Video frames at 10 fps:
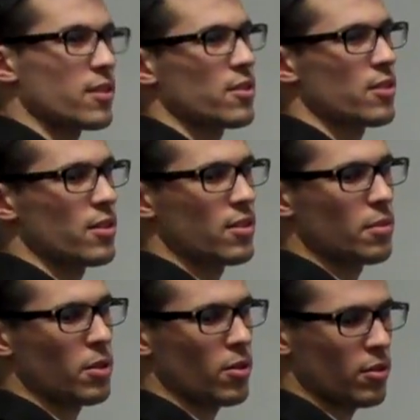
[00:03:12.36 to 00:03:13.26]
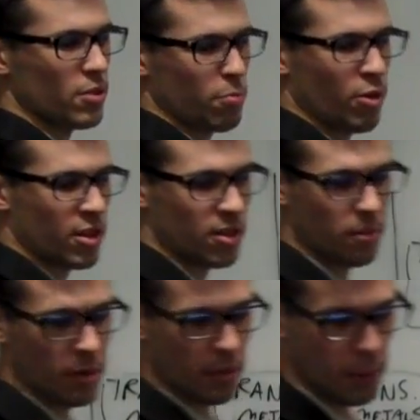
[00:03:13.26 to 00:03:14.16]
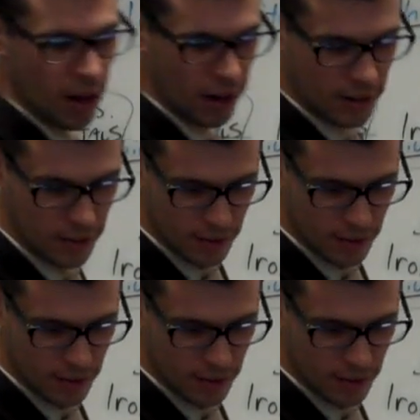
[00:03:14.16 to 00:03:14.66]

Yes, it's in the middle. It's pointing to the middle block.